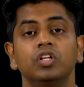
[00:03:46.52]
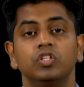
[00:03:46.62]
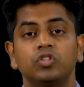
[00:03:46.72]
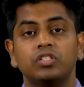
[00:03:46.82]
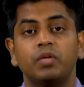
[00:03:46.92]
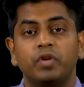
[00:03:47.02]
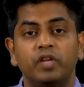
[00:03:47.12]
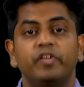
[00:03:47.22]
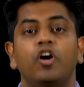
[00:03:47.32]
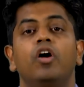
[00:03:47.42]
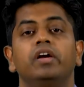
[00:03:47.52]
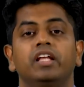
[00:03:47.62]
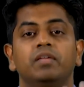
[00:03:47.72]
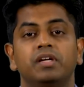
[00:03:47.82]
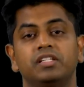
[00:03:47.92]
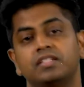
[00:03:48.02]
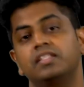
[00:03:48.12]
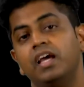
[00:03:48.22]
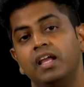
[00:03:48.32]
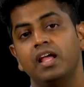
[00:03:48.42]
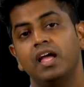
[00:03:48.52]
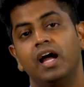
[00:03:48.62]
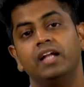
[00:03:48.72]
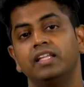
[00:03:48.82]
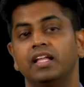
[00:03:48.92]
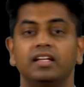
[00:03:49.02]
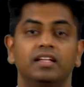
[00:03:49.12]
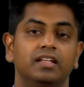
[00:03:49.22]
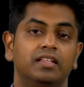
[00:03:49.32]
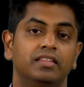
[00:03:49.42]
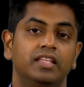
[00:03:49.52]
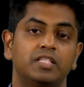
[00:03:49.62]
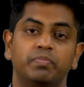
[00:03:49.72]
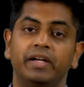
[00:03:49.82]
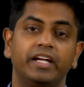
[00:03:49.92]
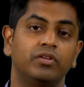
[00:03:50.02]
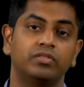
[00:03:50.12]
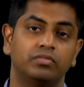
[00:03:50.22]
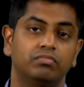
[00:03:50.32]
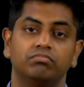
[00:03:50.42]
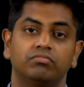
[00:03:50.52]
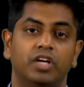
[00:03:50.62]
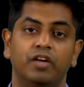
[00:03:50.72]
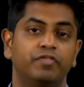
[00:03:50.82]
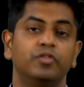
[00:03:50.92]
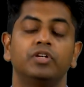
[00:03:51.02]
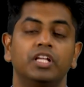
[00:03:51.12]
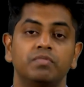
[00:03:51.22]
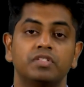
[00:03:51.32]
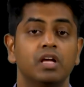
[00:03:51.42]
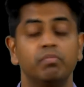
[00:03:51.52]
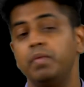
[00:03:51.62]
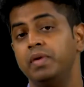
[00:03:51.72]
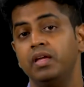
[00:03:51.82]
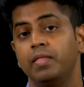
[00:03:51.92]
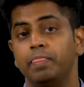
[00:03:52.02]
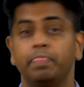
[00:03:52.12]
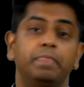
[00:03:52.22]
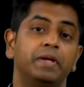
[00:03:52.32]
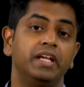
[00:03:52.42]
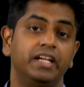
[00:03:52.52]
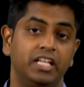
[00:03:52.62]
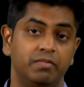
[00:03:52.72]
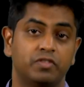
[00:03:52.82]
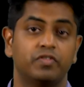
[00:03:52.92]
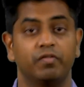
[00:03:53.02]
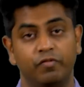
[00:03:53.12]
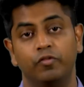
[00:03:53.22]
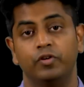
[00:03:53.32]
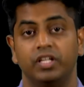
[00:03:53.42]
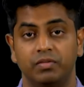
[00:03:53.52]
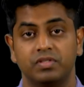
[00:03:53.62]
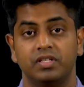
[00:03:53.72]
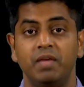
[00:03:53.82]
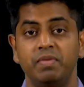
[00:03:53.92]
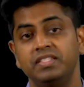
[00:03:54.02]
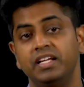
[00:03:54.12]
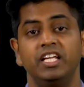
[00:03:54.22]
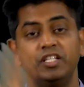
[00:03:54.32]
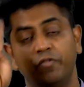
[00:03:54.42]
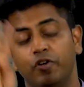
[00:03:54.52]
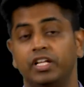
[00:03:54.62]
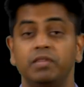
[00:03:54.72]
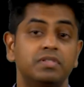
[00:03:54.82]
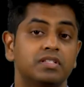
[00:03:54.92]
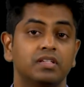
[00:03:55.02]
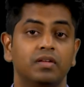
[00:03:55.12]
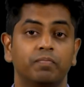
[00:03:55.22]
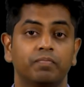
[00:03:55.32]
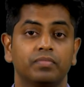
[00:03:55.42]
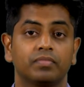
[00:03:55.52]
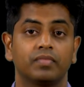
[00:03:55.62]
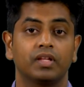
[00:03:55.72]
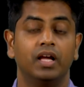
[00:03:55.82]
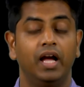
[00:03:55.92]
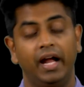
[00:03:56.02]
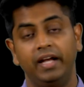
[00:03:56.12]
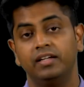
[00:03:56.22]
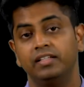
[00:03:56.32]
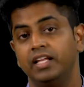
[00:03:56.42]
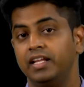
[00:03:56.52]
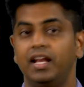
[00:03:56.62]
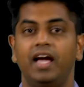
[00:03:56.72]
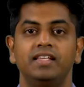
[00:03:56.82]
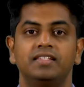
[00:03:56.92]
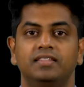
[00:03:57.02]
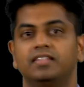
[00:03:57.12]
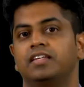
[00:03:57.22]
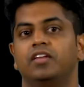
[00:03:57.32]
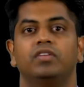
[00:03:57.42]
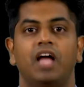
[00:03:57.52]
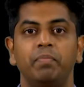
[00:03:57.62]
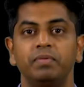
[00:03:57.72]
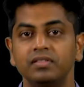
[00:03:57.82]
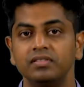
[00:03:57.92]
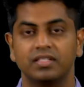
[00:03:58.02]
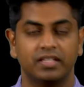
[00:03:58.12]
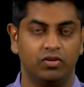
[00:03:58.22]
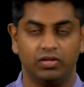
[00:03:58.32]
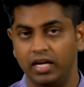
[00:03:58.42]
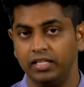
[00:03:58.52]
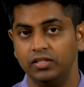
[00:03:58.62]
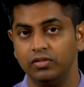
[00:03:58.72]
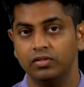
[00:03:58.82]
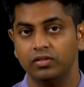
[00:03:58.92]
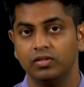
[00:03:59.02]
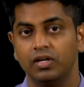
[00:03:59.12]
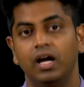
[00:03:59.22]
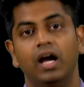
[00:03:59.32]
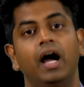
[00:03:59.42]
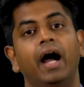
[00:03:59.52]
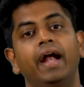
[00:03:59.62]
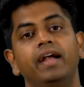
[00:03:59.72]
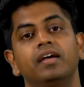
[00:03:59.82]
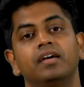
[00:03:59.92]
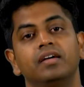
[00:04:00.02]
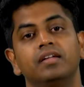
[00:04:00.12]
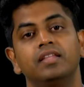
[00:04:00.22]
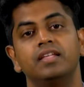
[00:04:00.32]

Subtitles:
So, some kind of an order emerges there, and then they split into a few teams, maybe 3 teams from 4 teams. A, B, C, D is 4 teams. And they realize this cannot happen, this cannot continue, and they